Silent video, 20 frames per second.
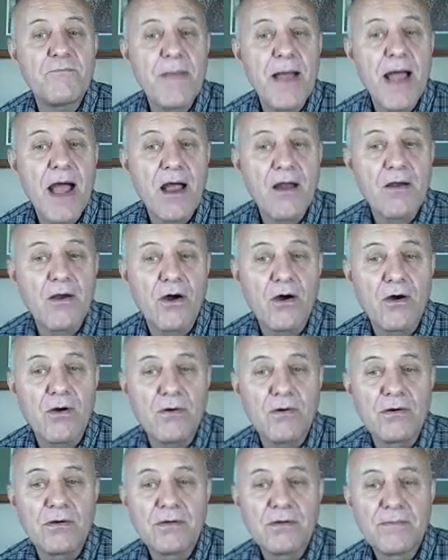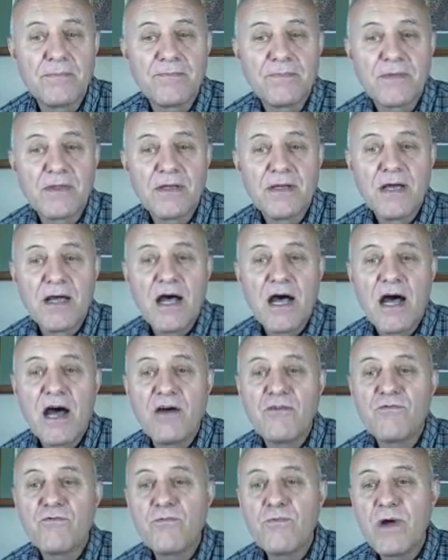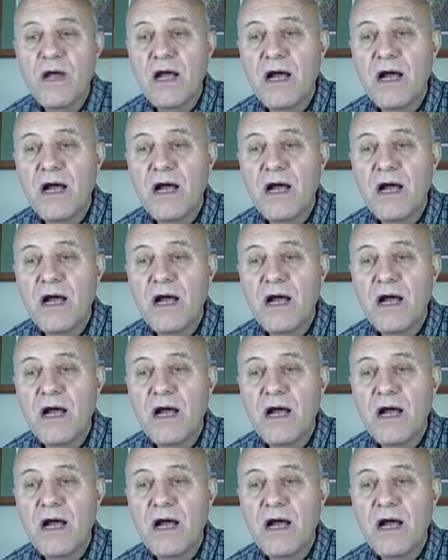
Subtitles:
of marrow, of